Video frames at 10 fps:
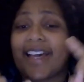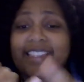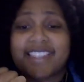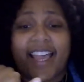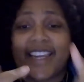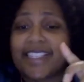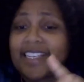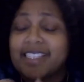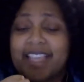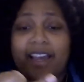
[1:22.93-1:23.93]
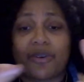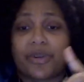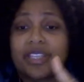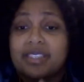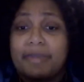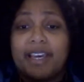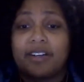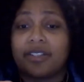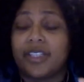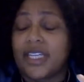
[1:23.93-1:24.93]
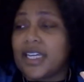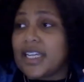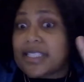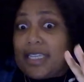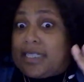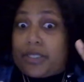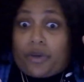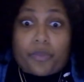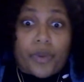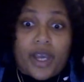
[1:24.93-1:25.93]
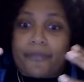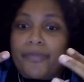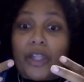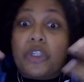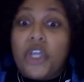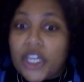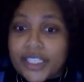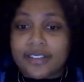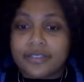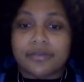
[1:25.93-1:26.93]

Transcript: a sight, a sound, a smell, a scent, or a look,